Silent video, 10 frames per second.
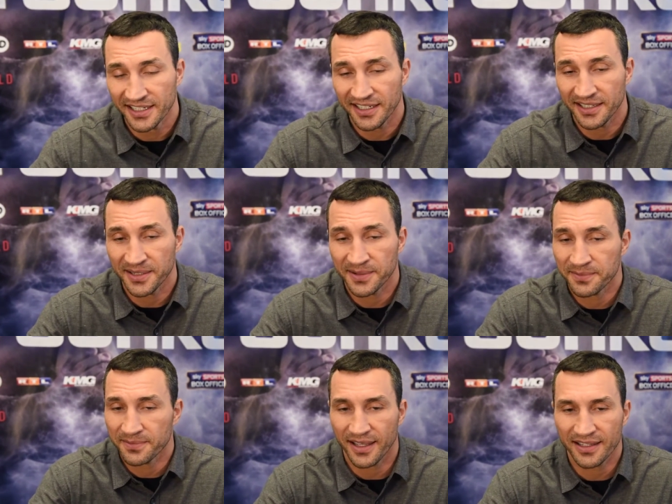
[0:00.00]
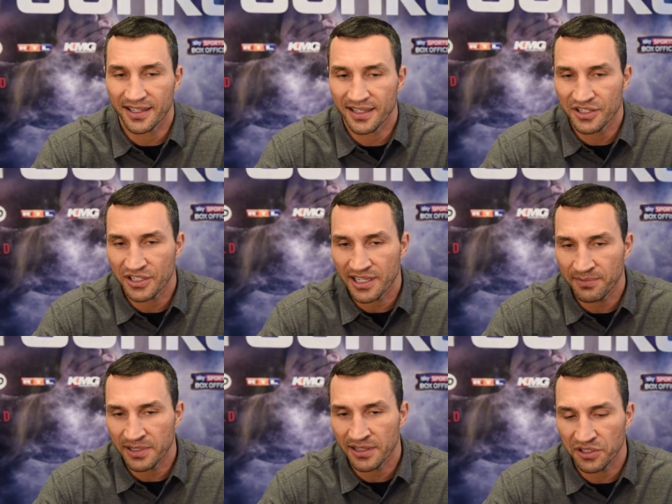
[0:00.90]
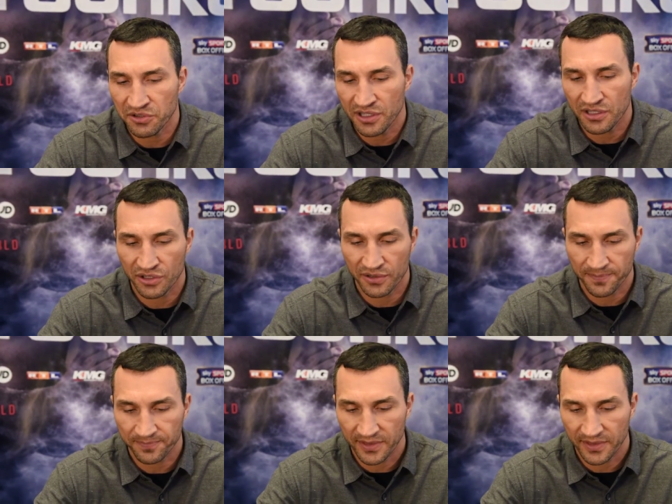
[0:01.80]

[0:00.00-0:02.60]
um, it, it's just something that you need to.